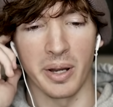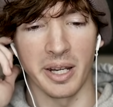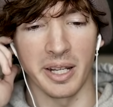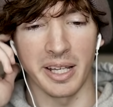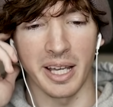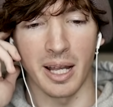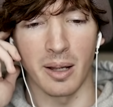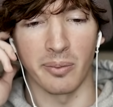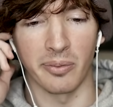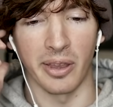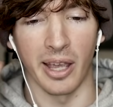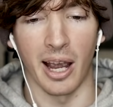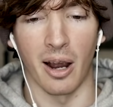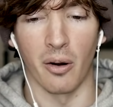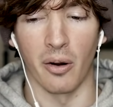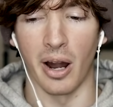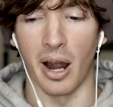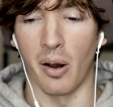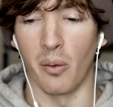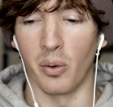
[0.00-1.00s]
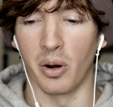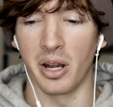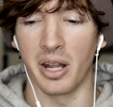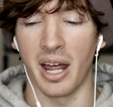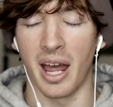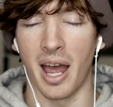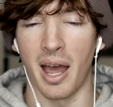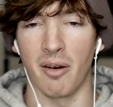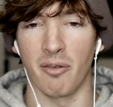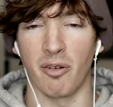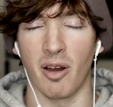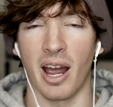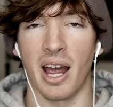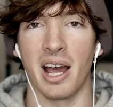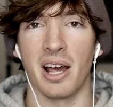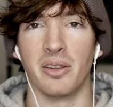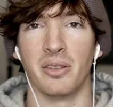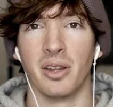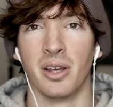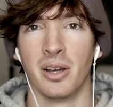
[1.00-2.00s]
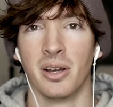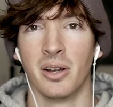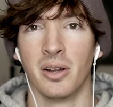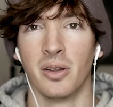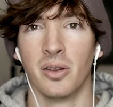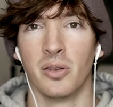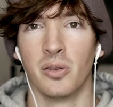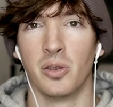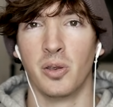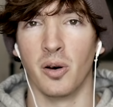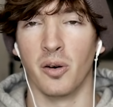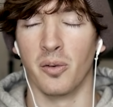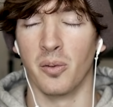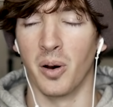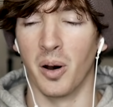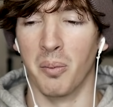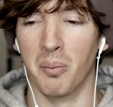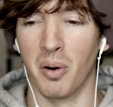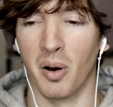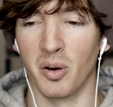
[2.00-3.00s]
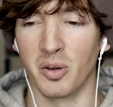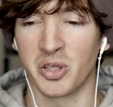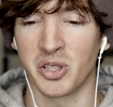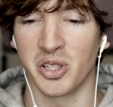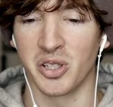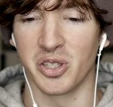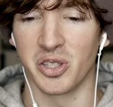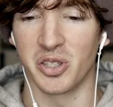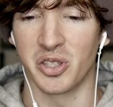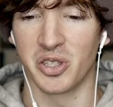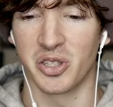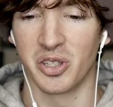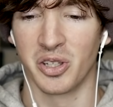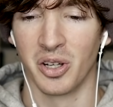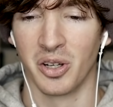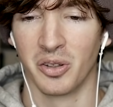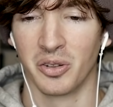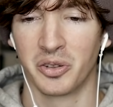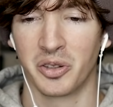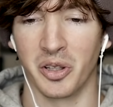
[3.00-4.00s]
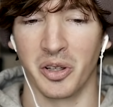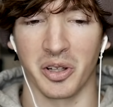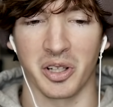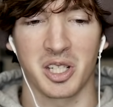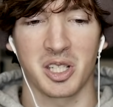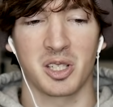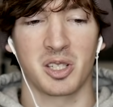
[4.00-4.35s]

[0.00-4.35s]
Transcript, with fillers: minigame tower, I wouldn't have had the emotions to,